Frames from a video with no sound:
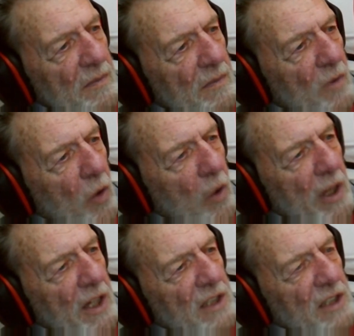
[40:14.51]

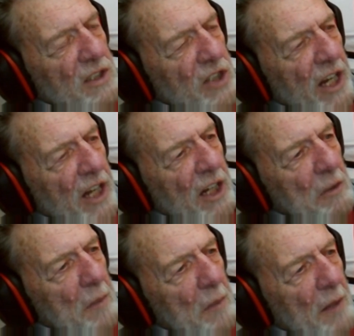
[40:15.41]
Oregon's Second
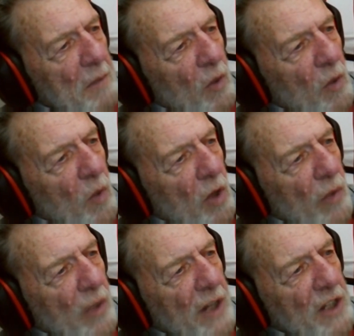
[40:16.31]
Amendment
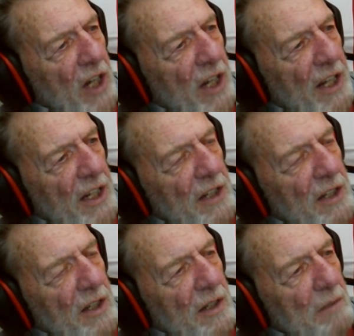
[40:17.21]
well-regulated
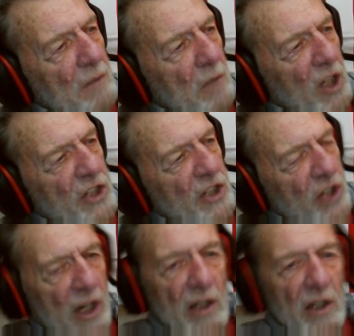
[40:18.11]

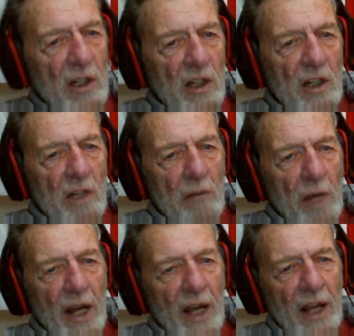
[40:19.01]
militia
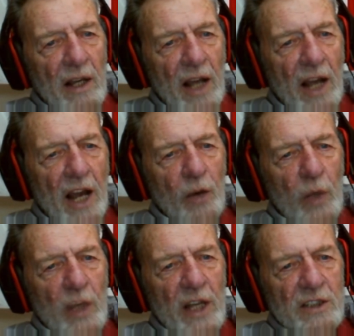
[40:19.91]
by
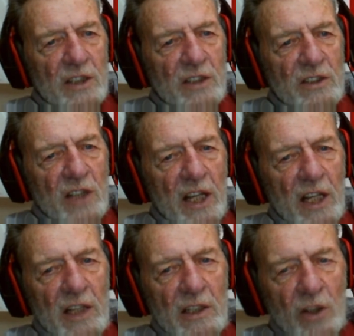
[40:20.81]
acquiescence
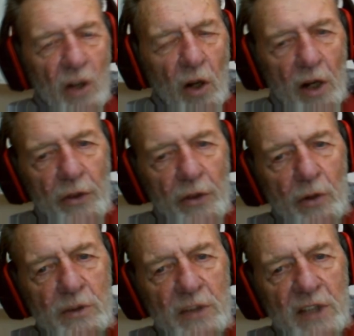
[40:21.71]
again to all of
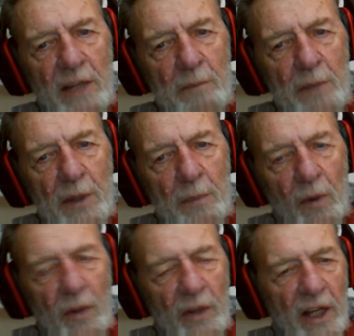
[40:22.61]
those same
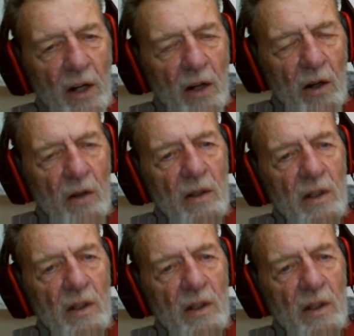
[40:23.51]
people. They all